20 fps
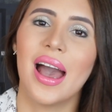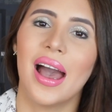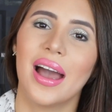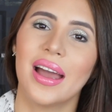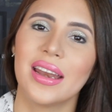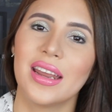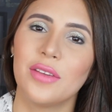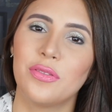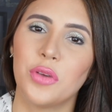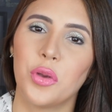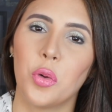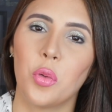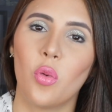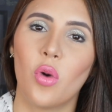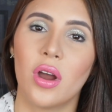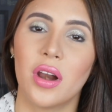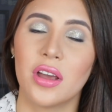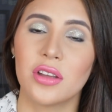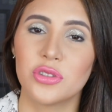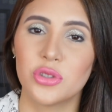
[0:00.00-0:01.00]
and if you
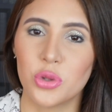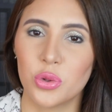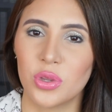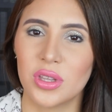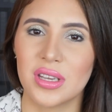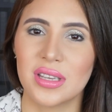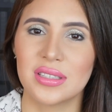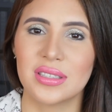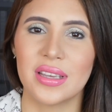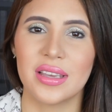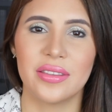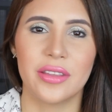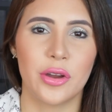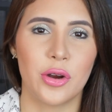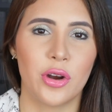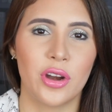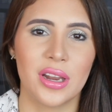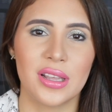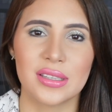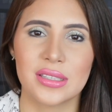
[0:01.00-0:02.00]
want to do this
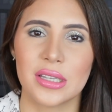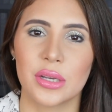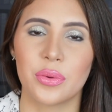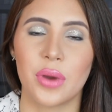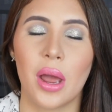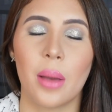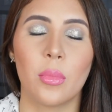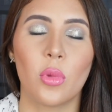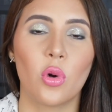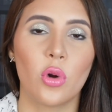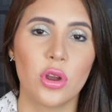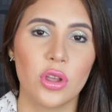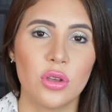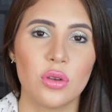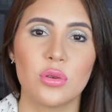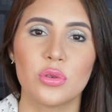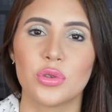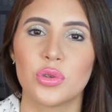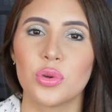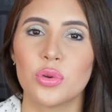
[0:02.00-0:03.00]
either on Instagram or
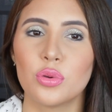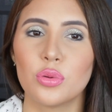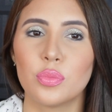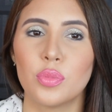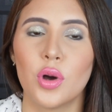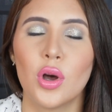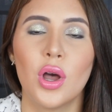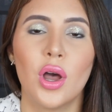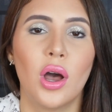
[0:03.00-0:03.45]
YouTube,